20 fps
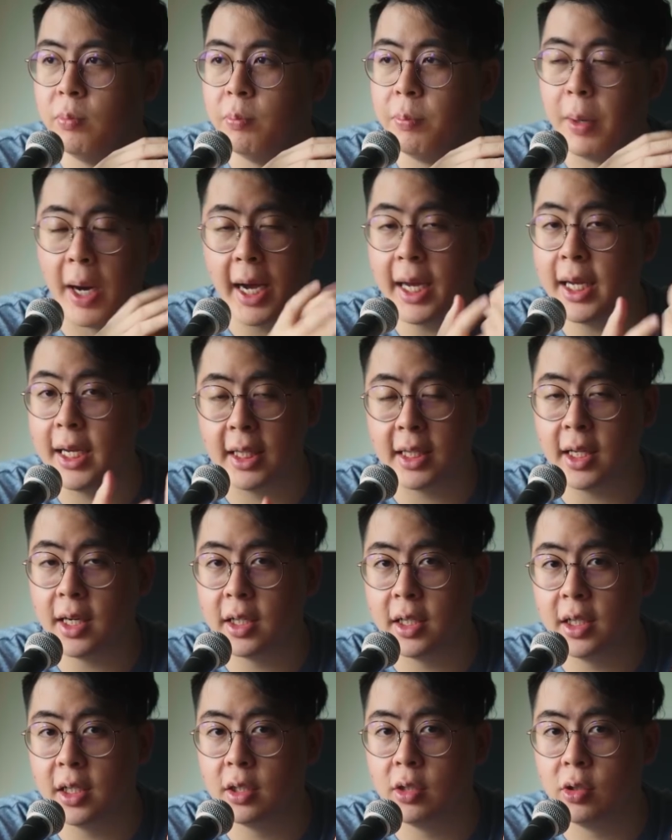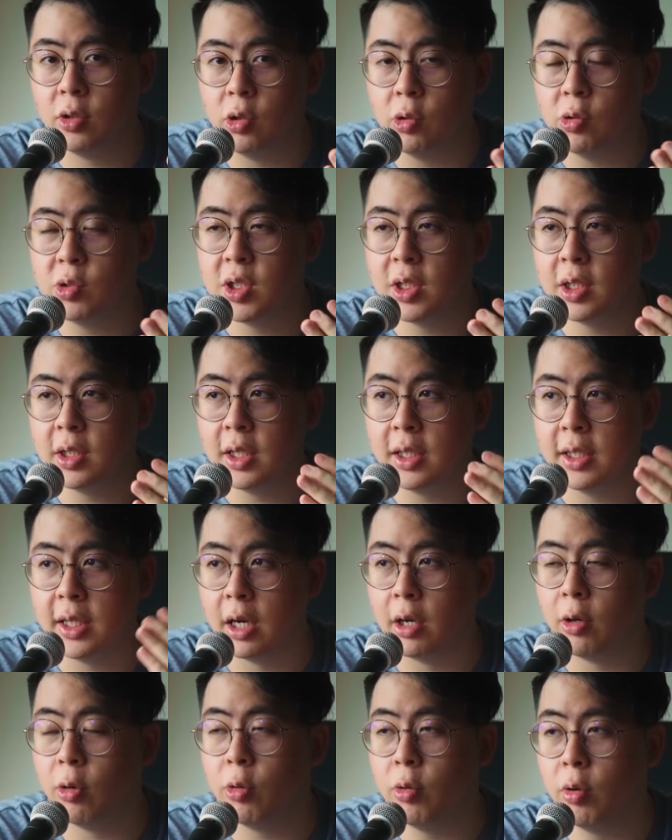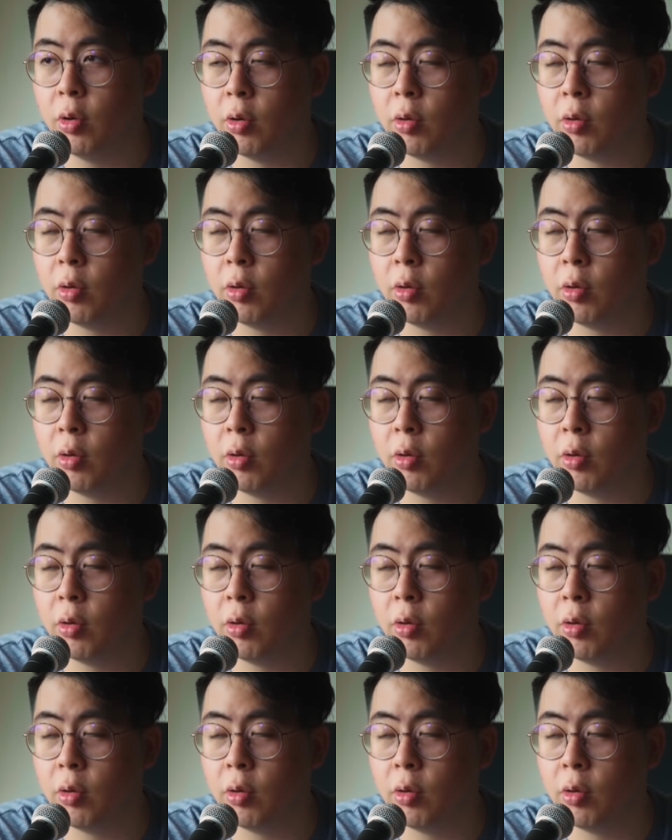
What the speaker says: buy guitar gear to use it in their own